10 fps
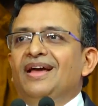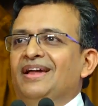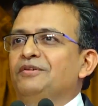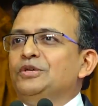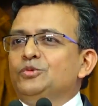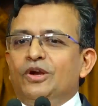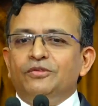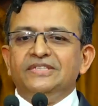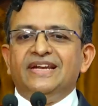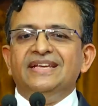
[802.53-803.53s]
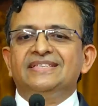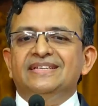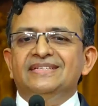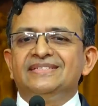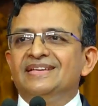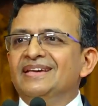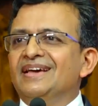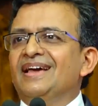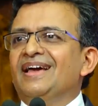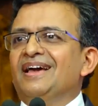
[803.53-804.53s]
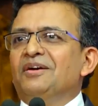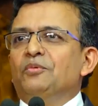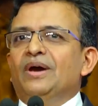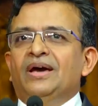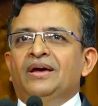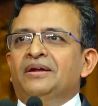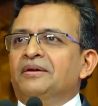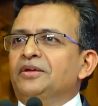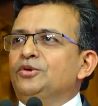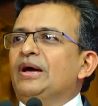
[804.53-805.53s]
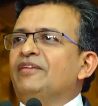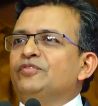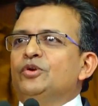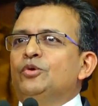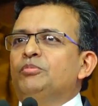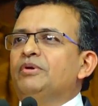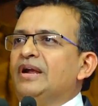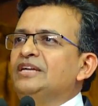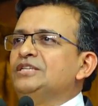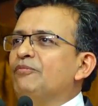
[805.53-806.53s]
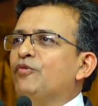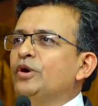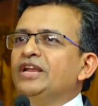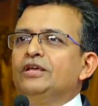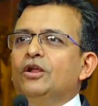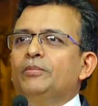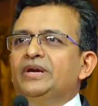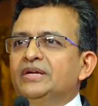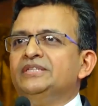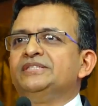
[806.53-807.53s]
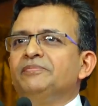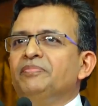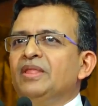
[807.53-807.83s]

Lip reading: and it was one of those races where you have to run some 14 kilometers,